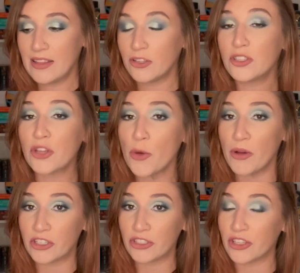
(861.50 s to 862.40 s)
so
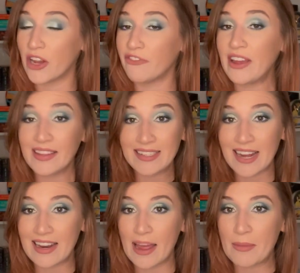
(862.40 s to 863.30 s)
much, there's a lot of family
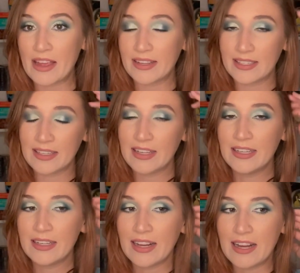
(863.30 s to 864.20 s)
dynamics,
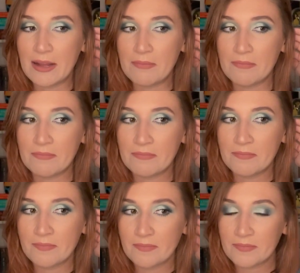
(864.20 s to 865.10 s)

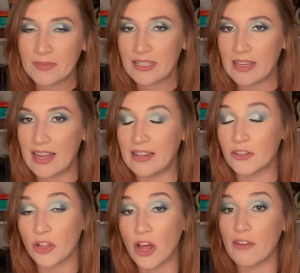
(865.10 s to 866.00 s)
and there's
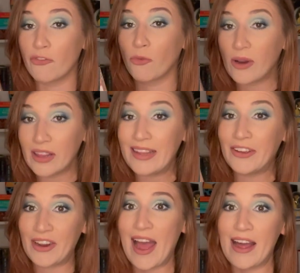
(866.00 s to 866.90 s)
a lot of really
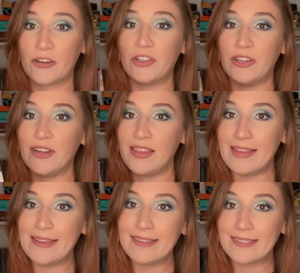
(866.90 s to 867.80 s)
good action in
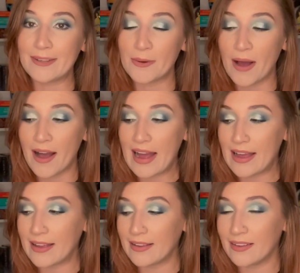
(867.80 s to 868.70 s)
these, so
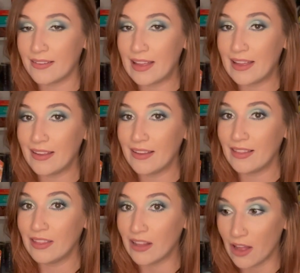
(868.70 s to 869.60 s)
I
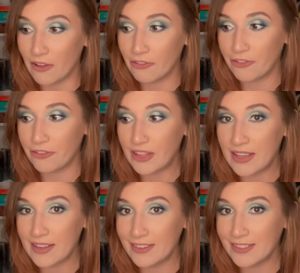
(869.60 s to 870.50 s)
love
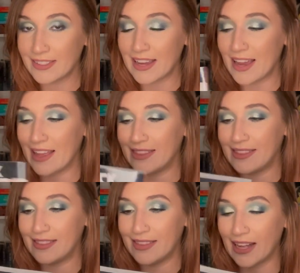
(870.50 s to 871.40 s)
these, and
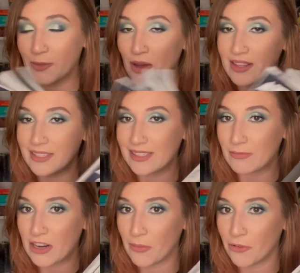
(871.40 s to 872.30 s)
that's why this is
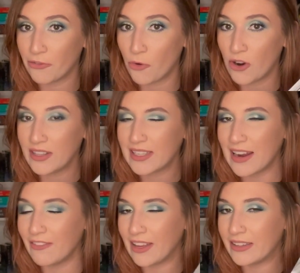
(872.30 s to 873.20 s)
my number four. It's
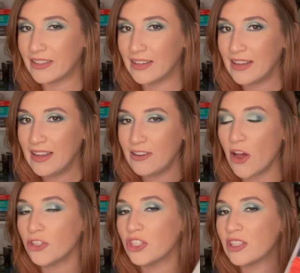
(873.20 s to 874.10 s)
kind of like
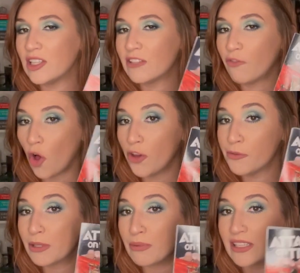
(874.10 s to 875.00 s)
not just this
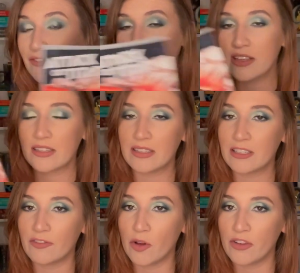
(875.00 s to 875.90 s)
volume specifically, because this
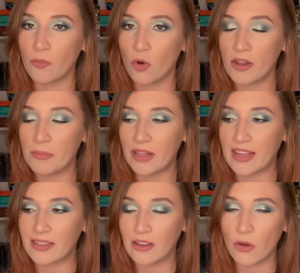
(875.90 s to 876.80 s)
is volume one, but
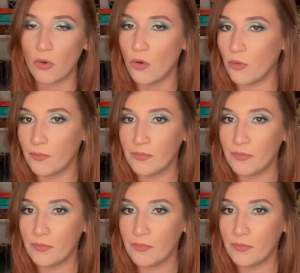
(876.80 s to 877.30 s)
like the whole